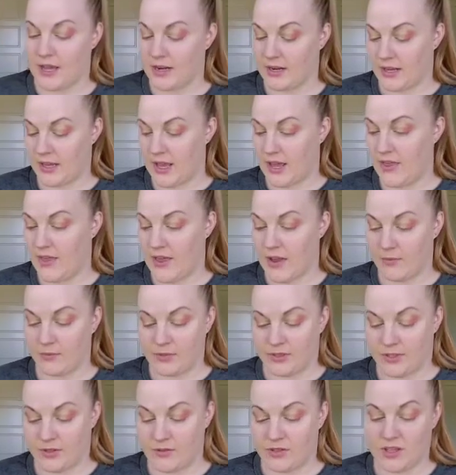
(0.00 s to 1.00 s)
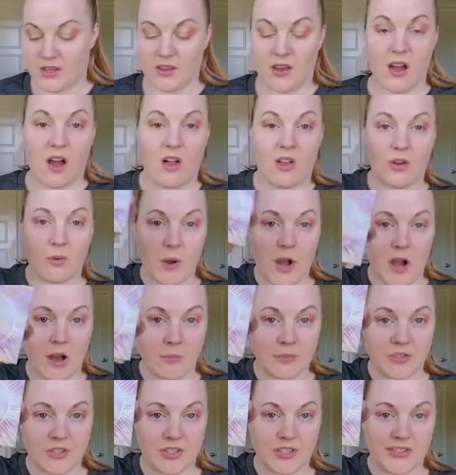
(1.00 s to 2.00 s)
And again, that was using the
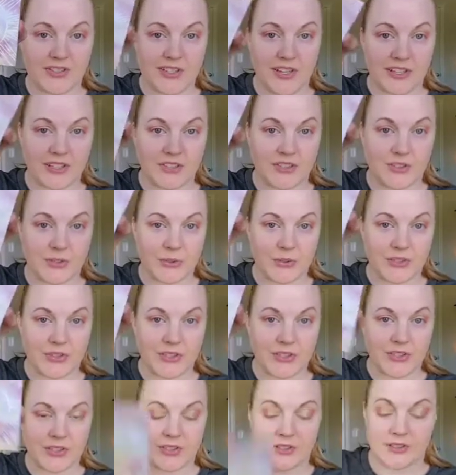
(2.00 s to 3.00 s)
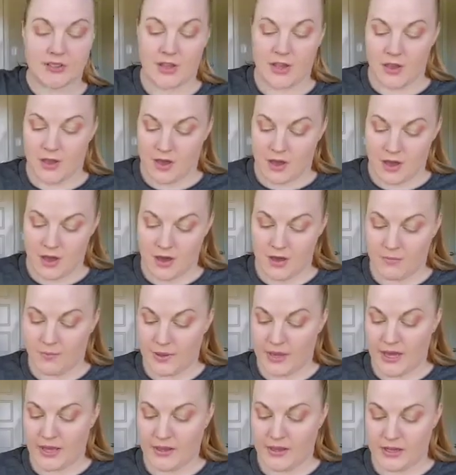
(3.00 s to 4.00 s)
Colourpop She's Got Solstice
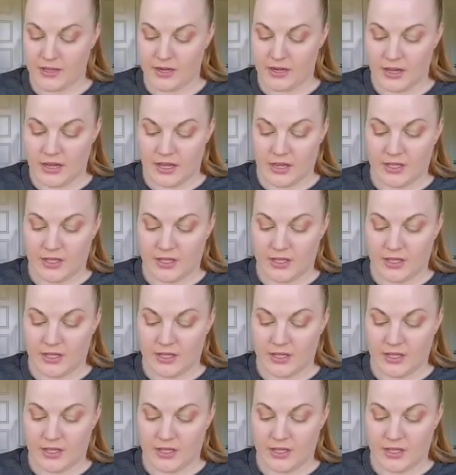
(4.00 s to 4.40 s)
palette.